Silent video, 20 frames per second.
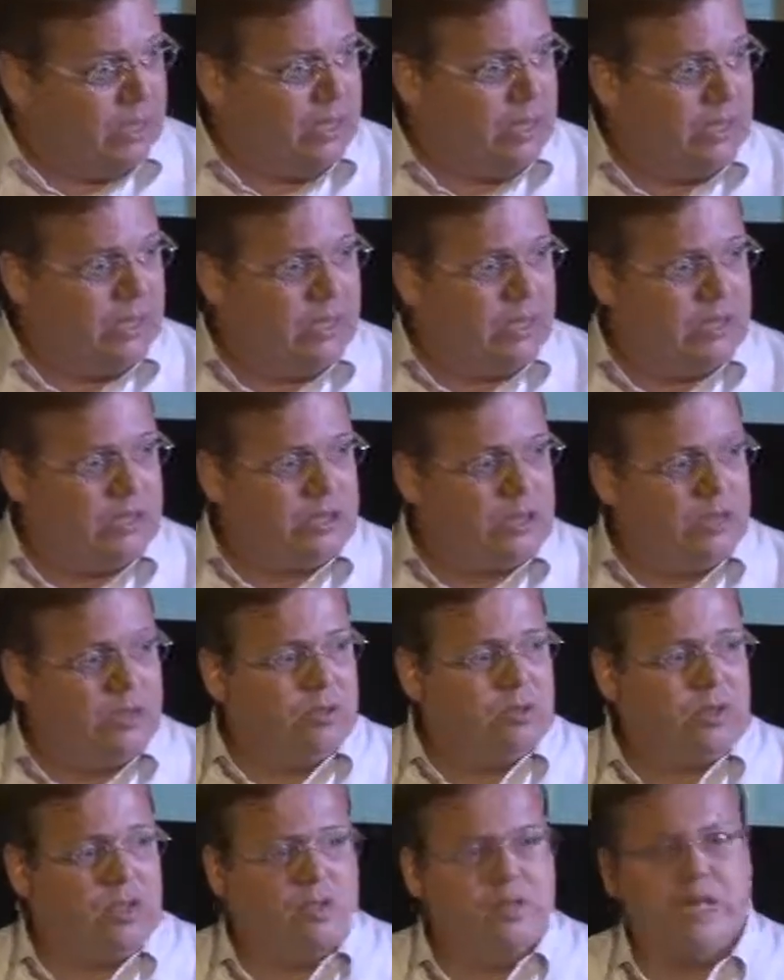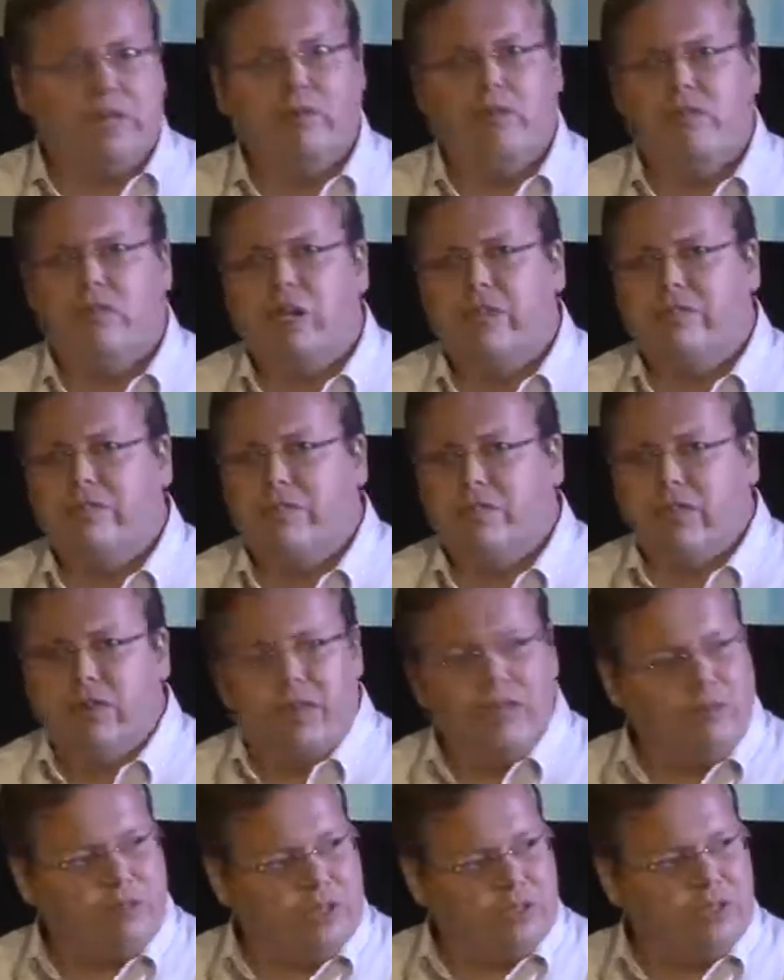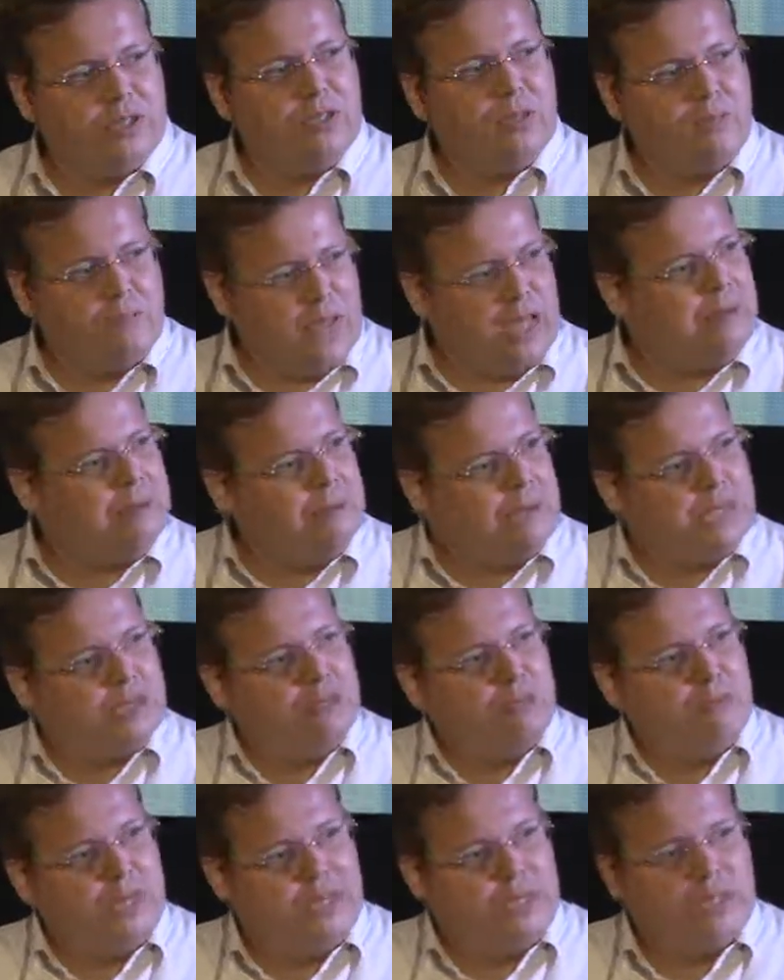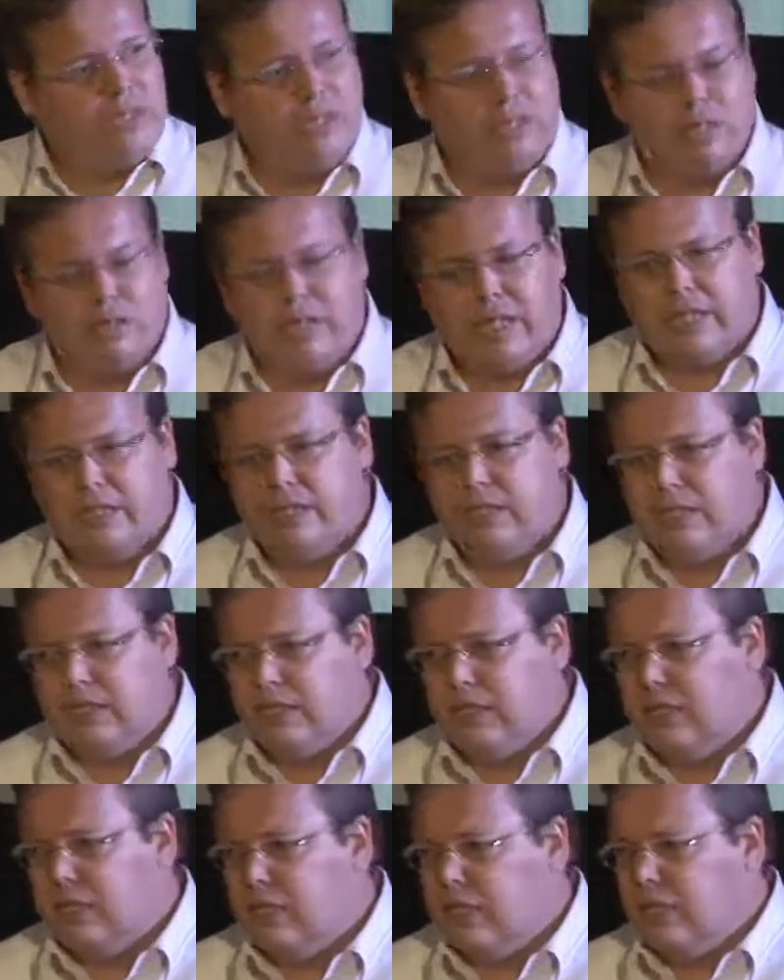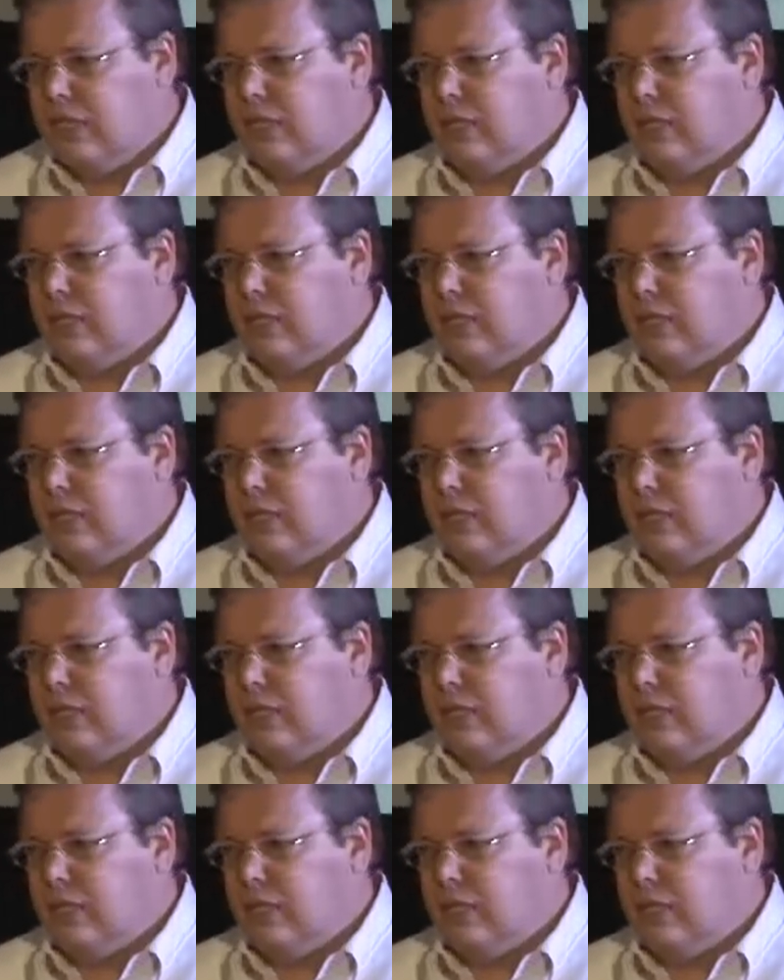Yes, uh, so, so they were one Metro of the early magazine. ones. Yeah, Metro magazine, mm -hmm. correct. Mm-hmm.